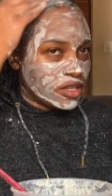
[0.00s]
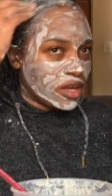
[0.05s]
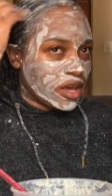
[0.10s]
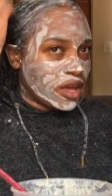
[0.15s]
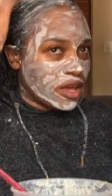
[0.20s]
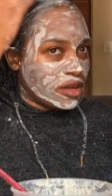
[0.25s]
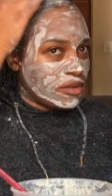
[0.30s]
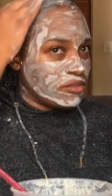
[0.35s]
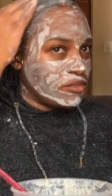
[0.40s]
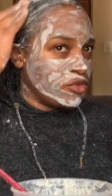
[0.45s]

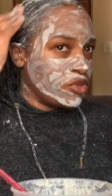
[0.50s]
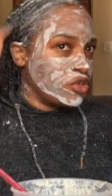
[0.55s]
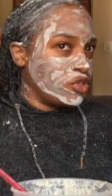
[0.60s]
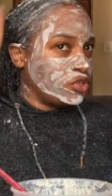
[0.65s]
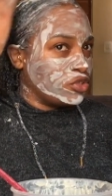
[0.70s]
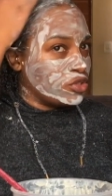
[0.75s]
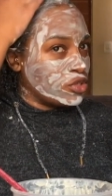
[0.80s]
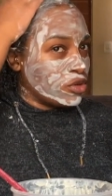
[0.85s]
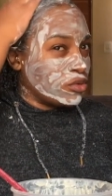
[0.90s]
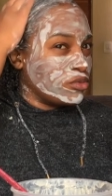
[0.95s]
um, you
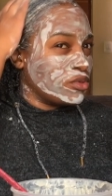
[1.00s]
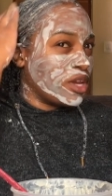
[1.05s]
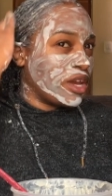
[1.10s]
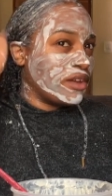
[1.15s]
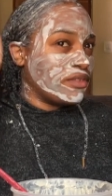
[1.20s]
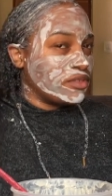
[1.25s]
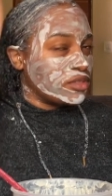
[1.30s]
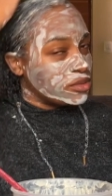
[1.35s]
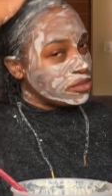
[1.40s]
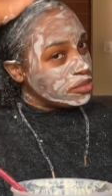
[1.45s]
don't
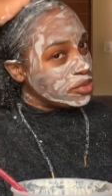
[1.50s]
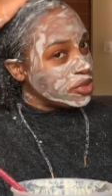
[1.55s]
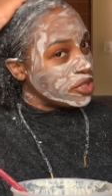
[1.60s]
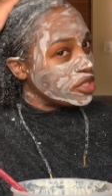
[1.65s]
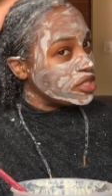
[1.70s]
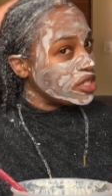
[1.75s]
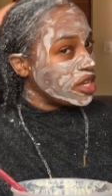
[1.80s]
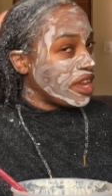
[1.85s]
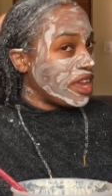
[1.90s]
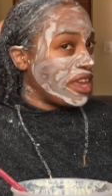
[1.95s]
have to
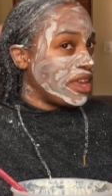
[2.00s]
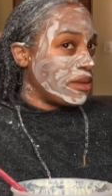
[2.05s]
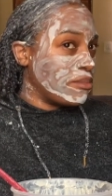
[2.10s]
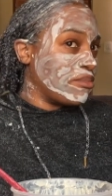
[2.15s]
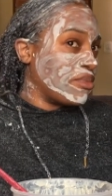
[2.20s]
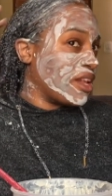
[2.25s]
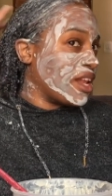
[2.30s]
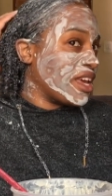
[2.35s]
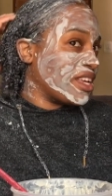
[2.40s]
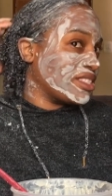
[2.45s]
put a
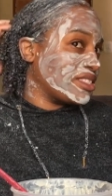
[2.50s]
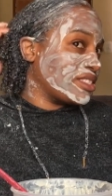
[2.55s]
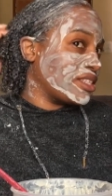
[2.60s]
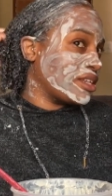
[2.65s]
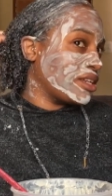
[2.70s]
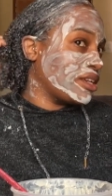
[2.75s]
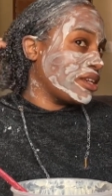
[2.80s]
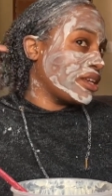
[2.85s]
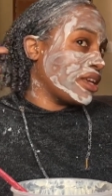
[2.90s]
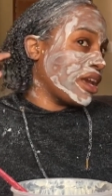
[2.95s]

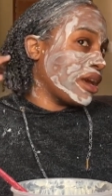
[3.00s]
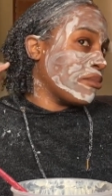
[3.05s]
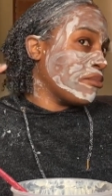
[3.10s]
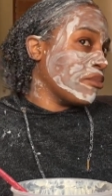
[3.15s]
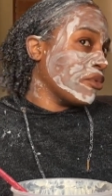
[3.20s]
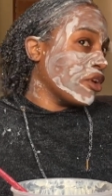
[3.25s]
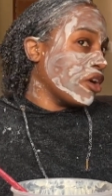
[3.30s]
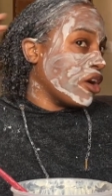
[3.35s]
plastic cap